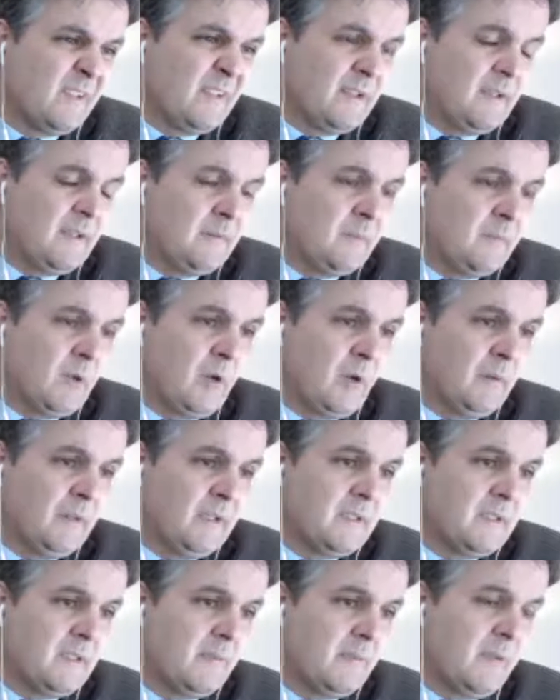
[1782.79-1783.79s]
Probably it's
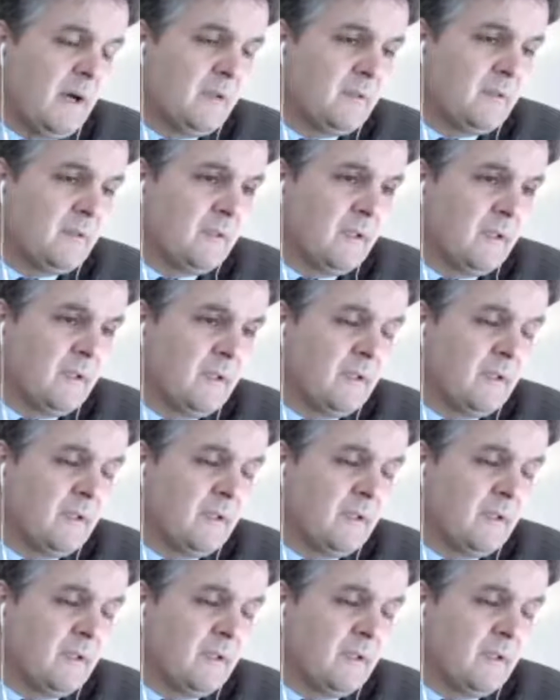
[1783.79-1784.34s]
about the